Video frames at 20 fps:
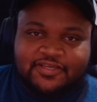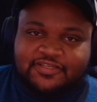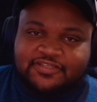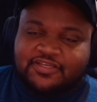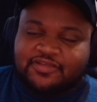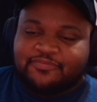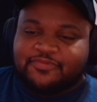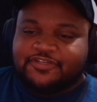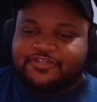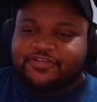is
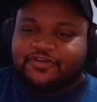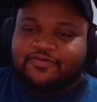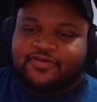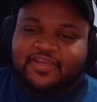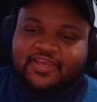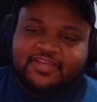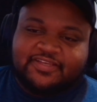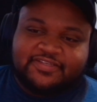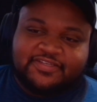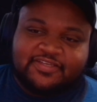going to be
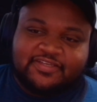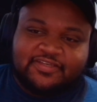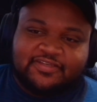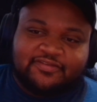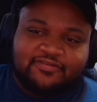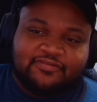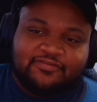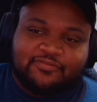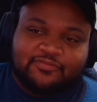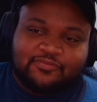
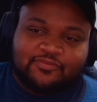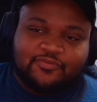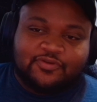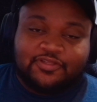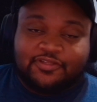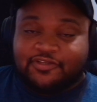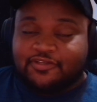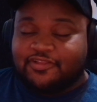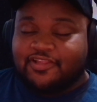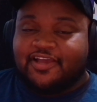showcasing
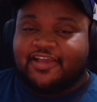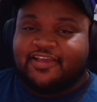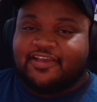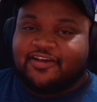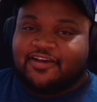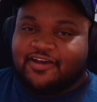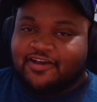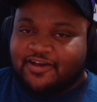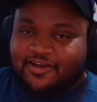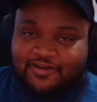what looked like
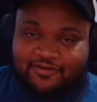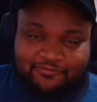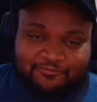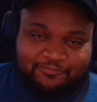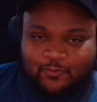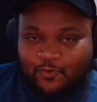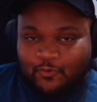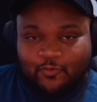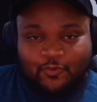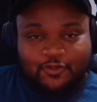a
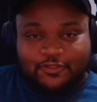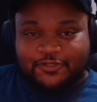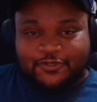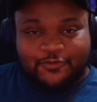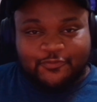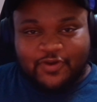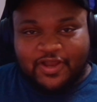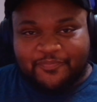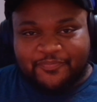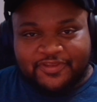World War
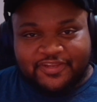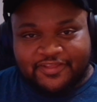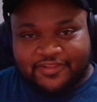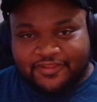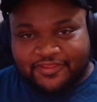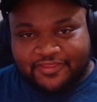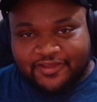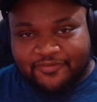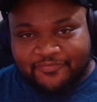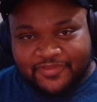II weapon in
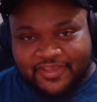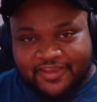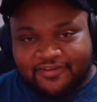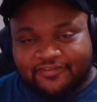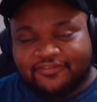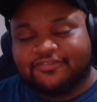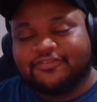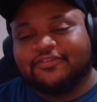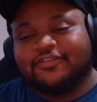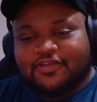the thumbnail.